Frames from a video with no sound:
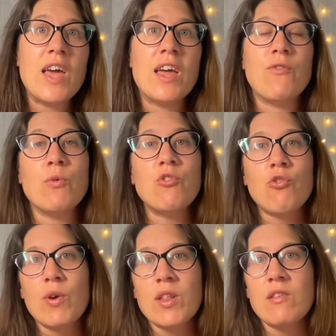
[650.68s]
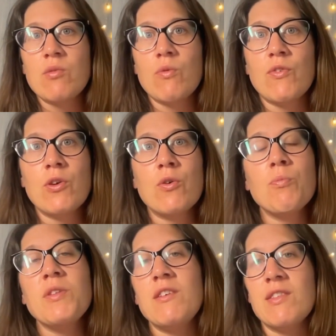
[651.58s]
If you enjoyed this review,
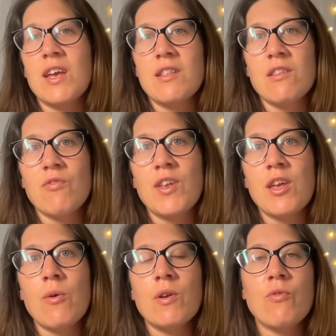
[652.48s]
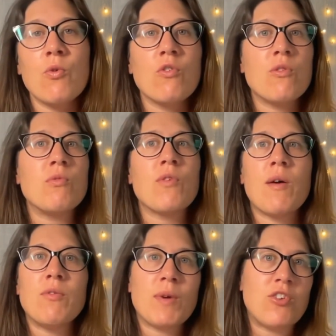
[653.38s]
please like this video and of course
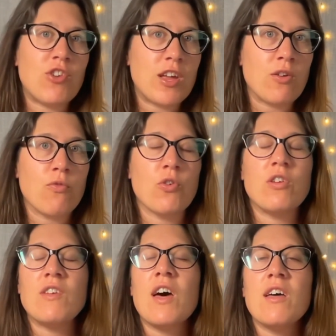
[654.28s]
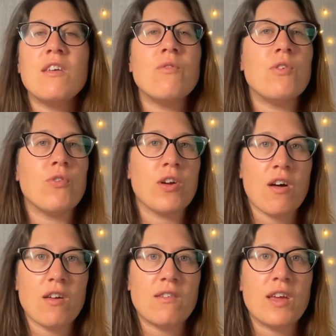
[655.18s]
subscribe to my channel for a ton of different
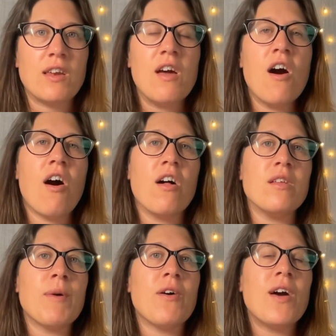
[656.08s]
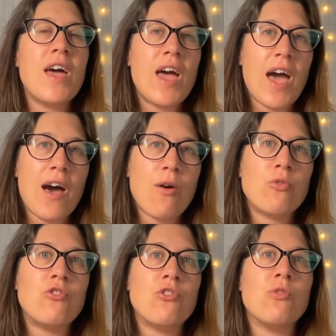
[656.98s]
content all about how
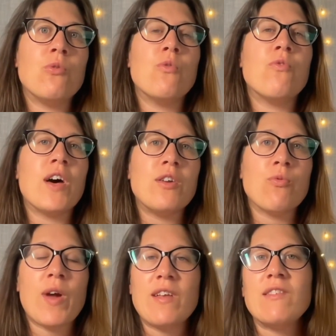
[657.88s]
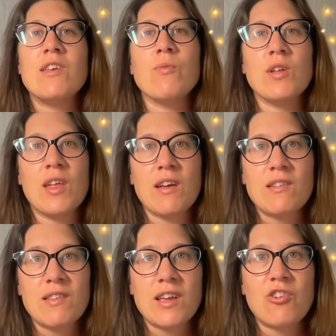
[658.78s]
to find rest and
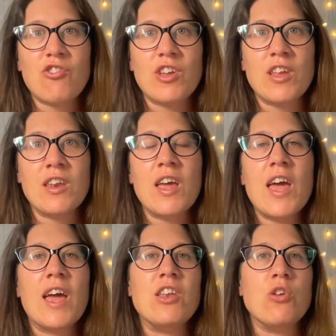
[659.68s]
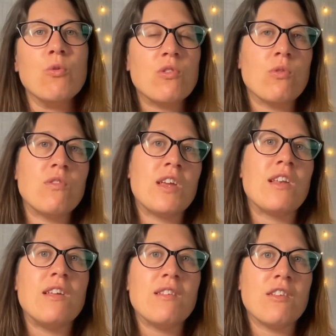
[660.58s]
relaxation and use those
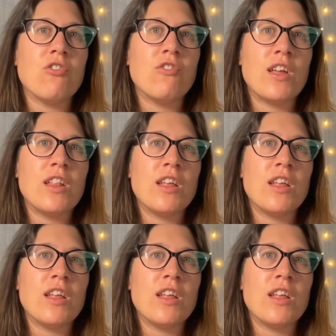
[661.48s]
techniques in your daily